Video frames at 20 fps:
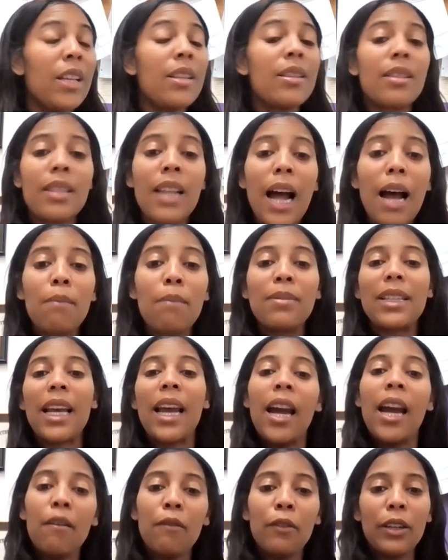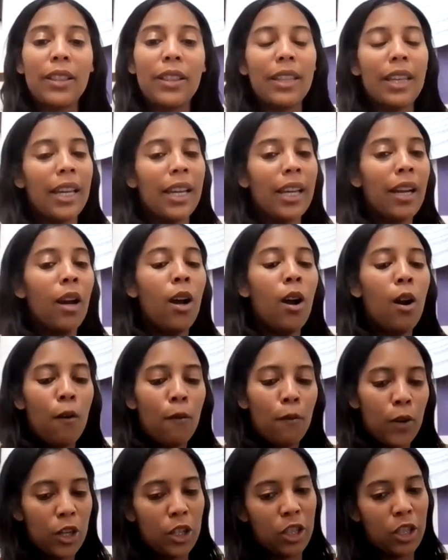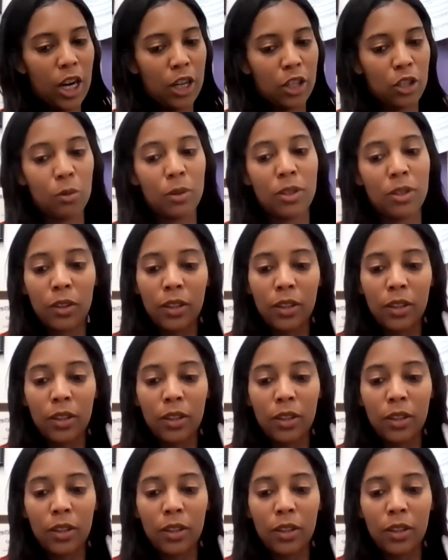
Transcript: stopped everything for Joshua